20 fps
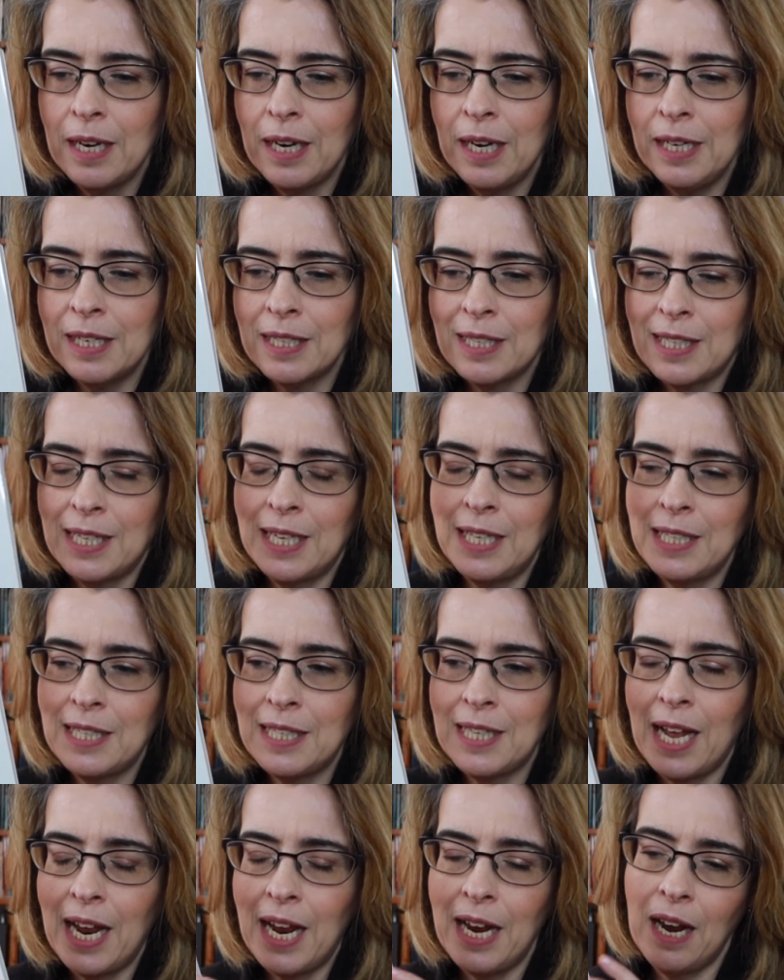in the sense
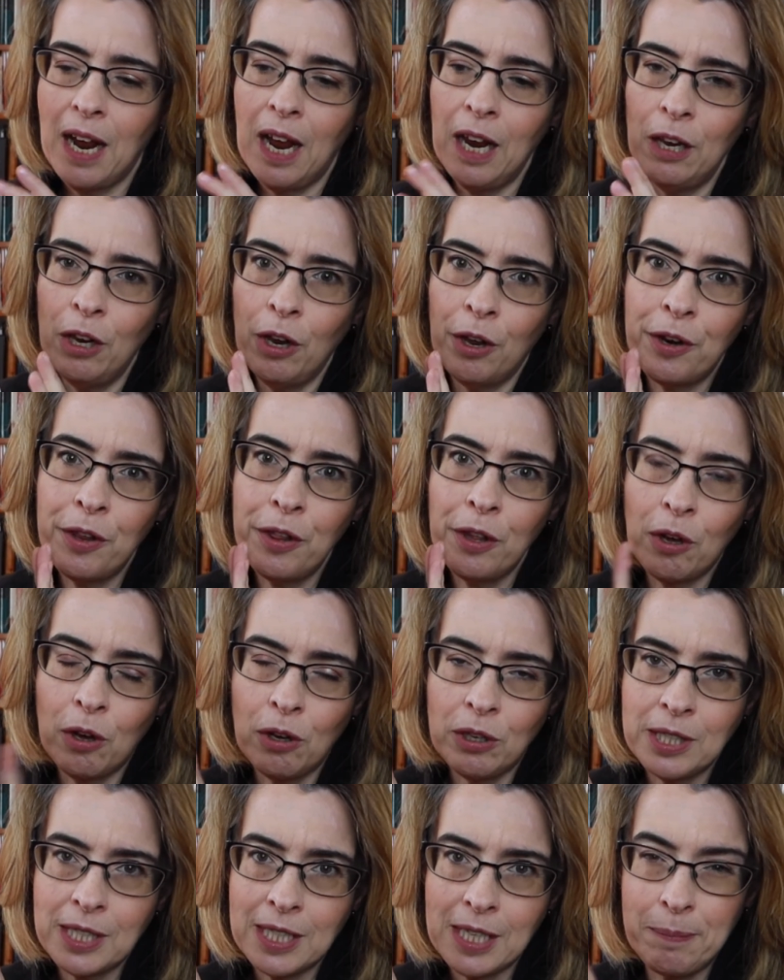that a lot of the
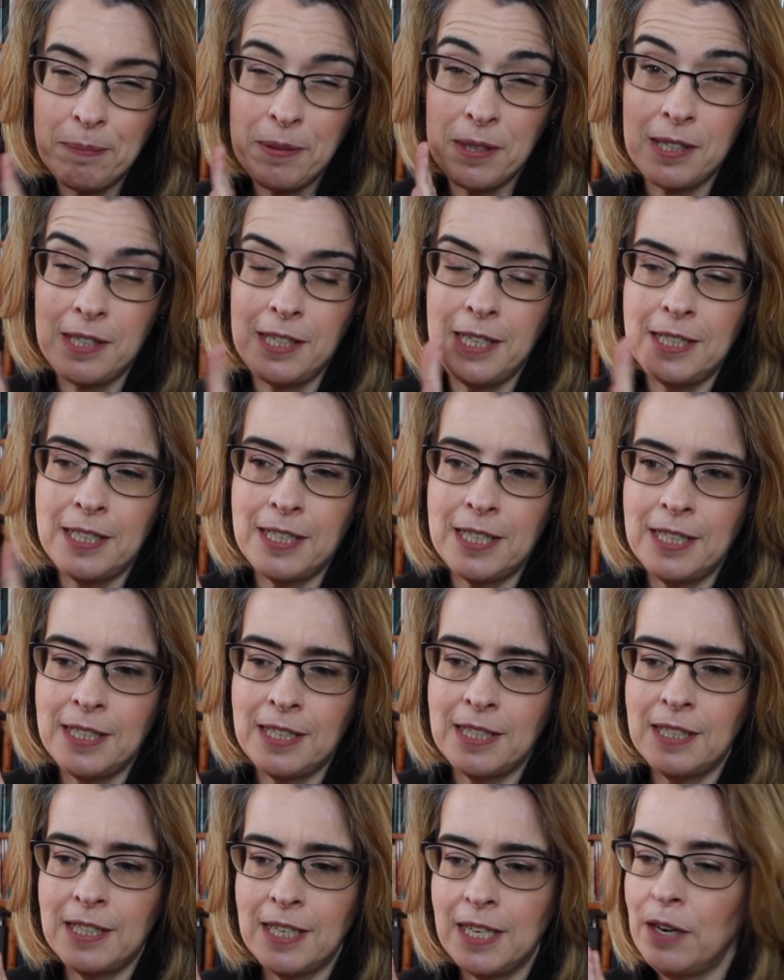concepts of six
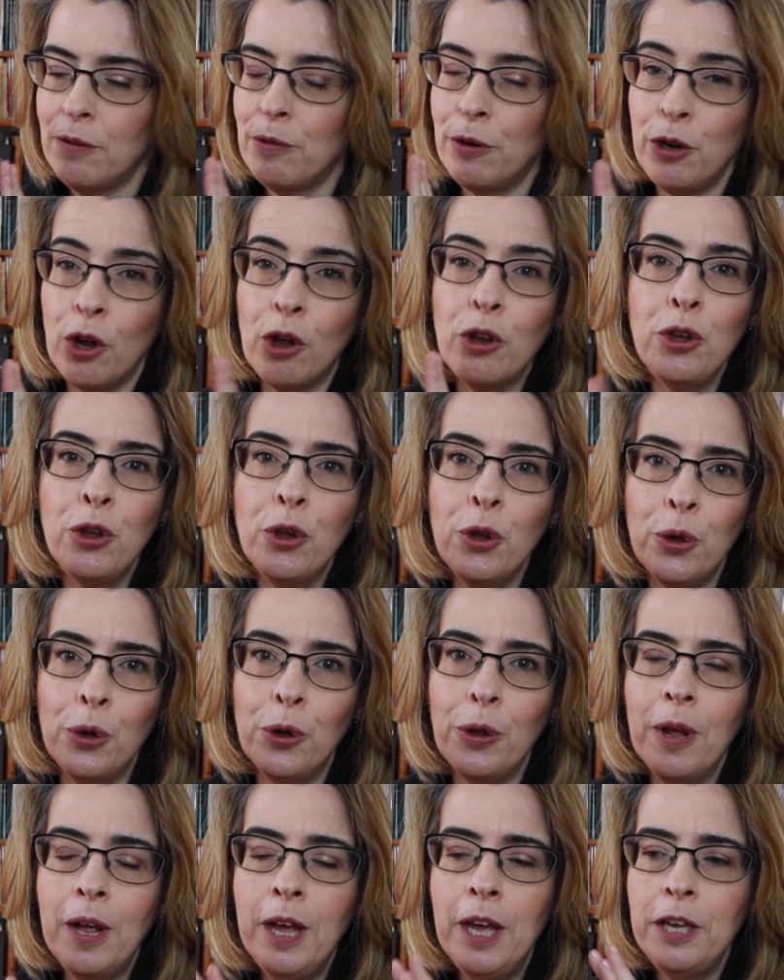senses here are not
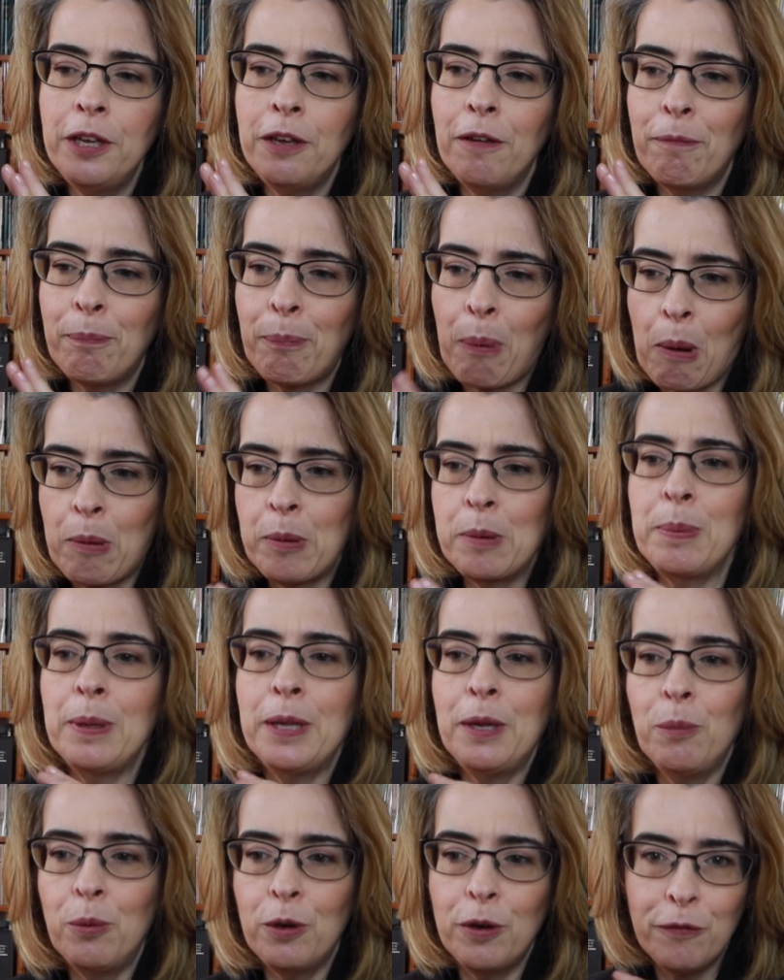new. You
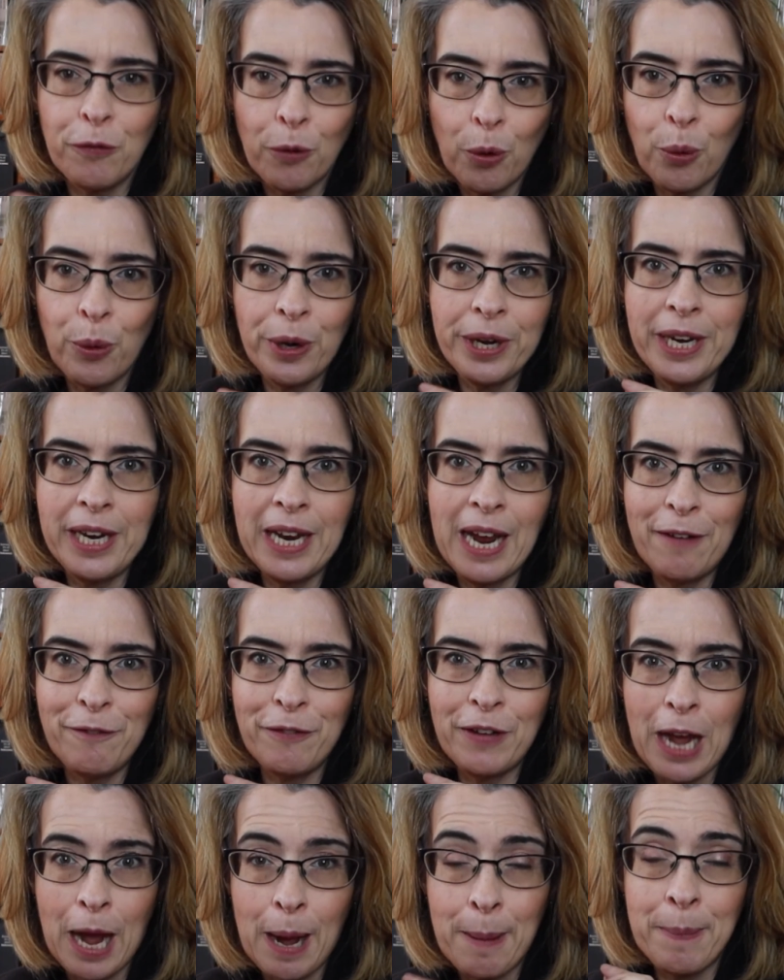probably would have already
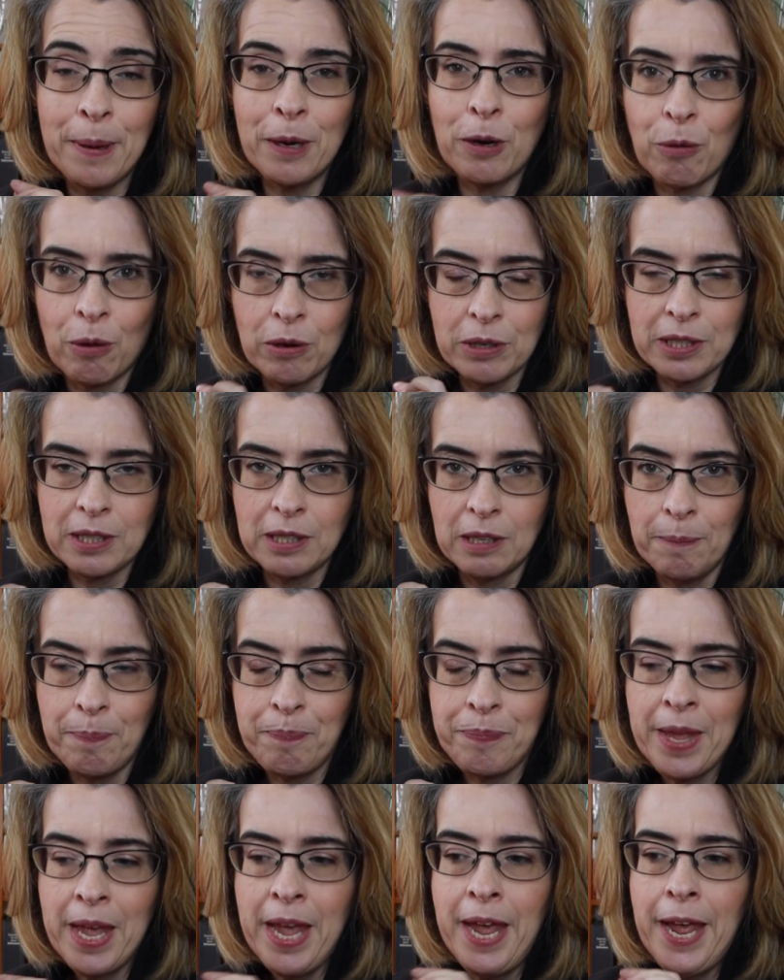have come across
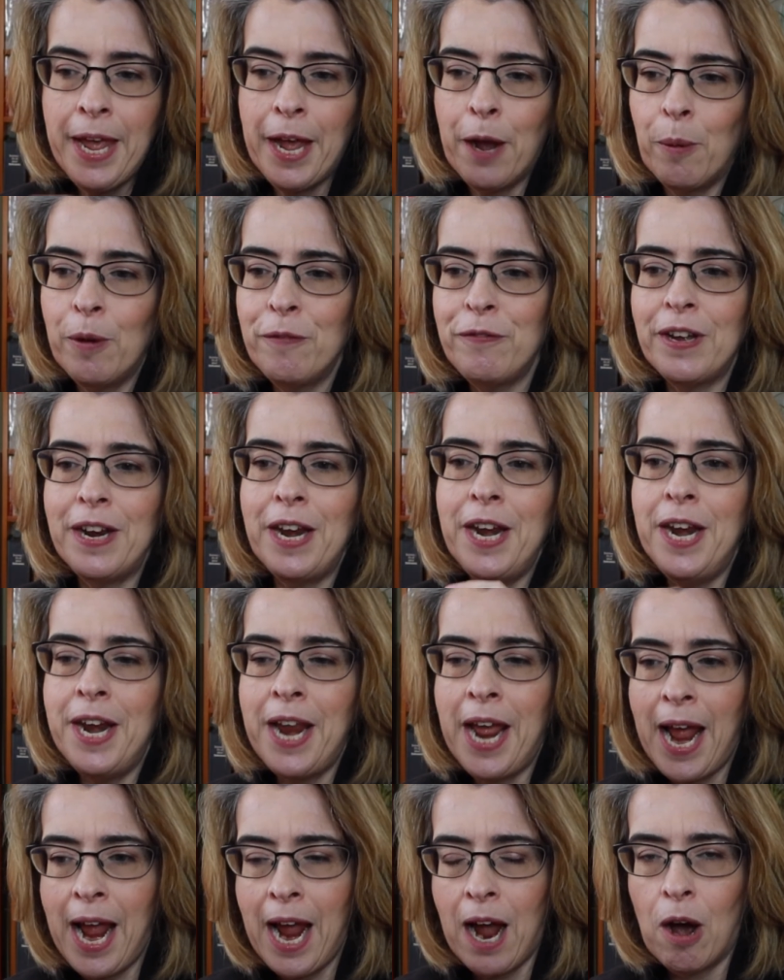them. However,
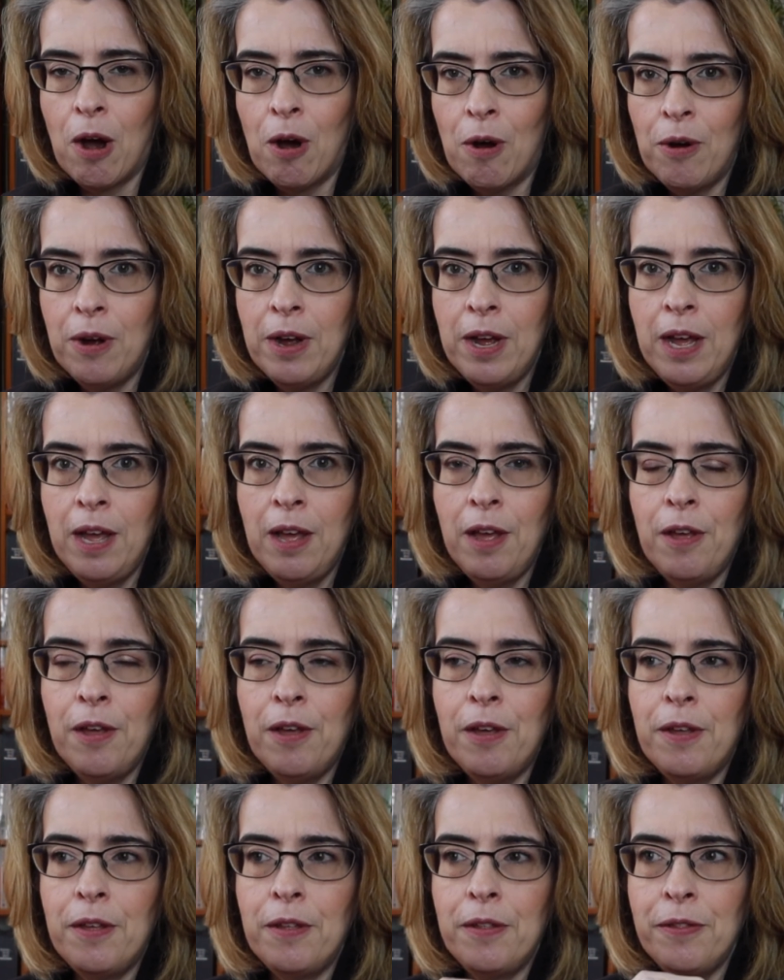now
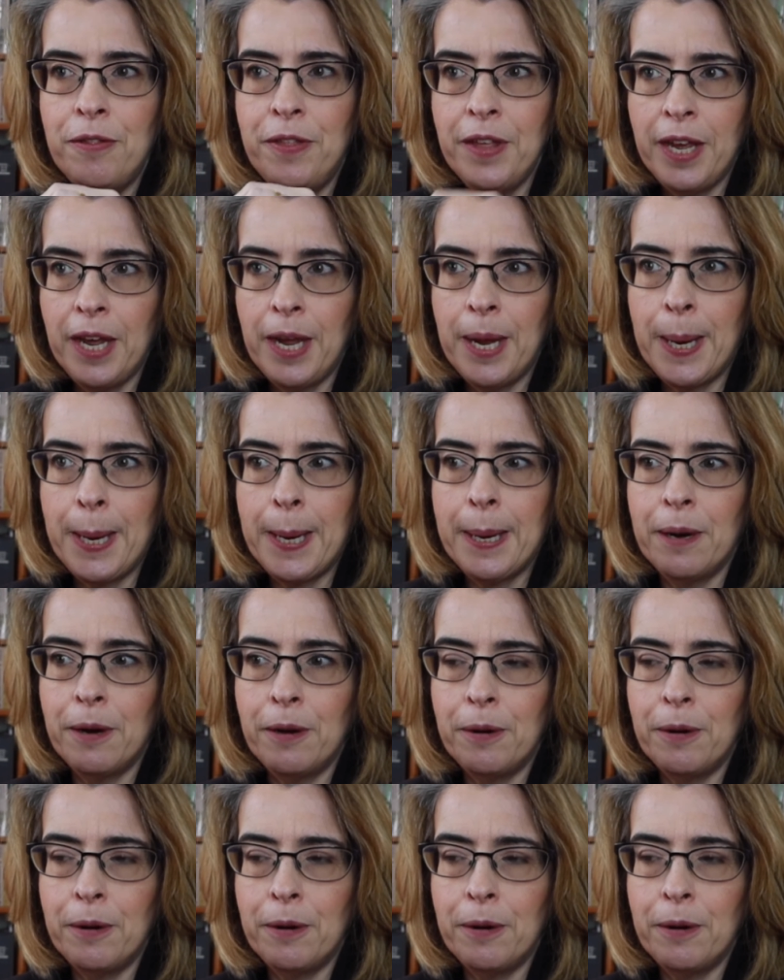their